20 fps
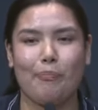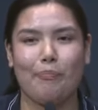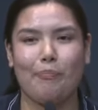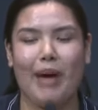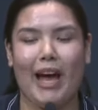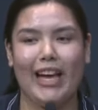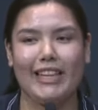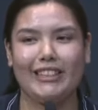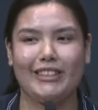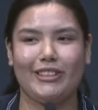
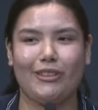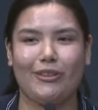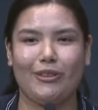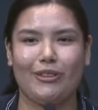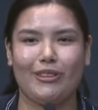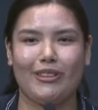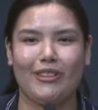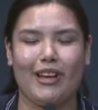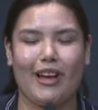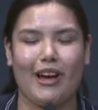Pastor
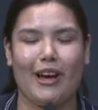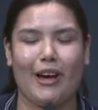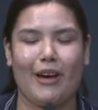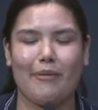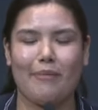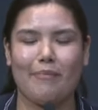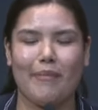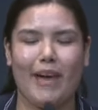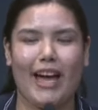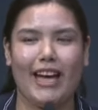
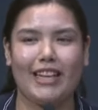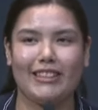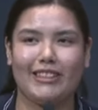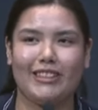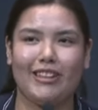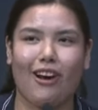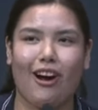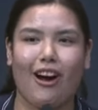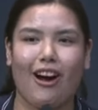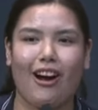
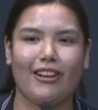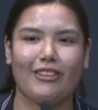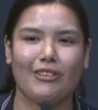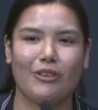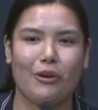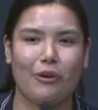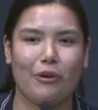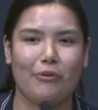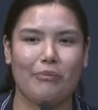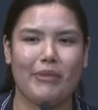Hong
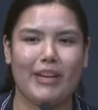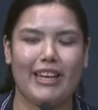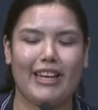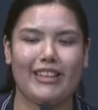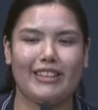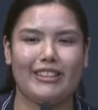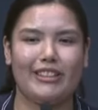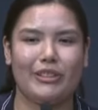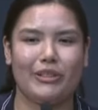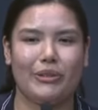told
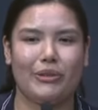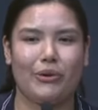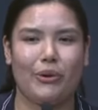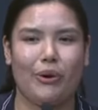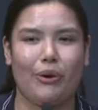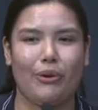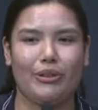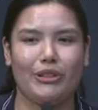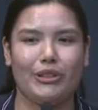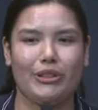me to
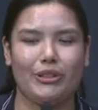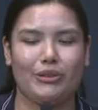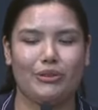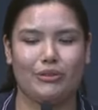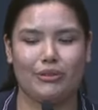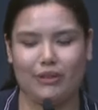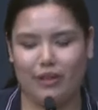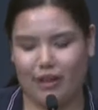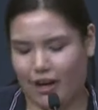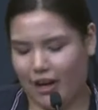go
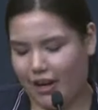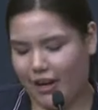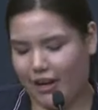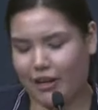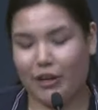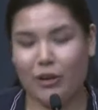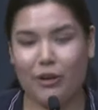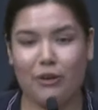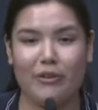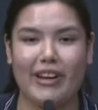to
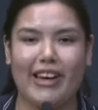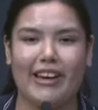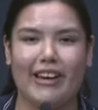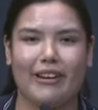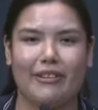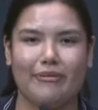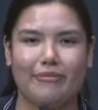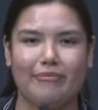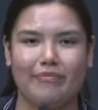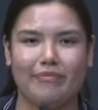
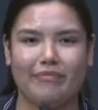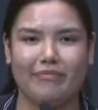Korea.